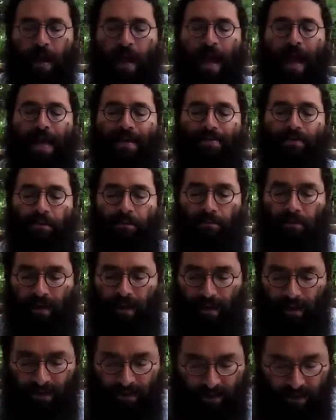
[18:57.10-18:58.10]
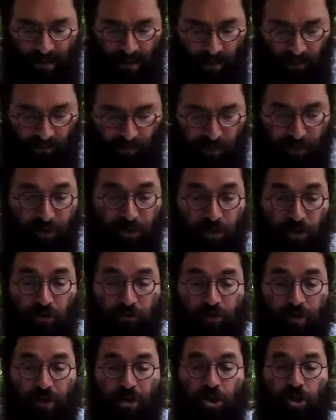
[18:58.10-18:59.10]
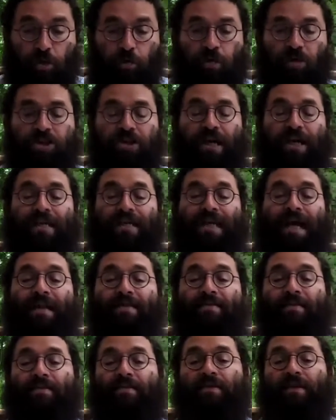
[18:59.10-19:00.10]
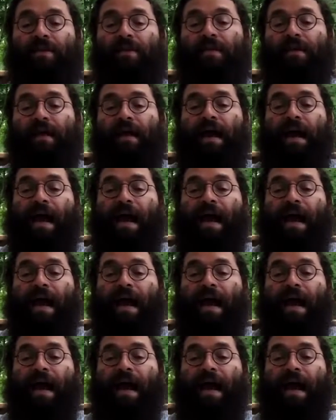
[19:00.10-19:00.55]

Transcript: as a means of preserving Jewish identity,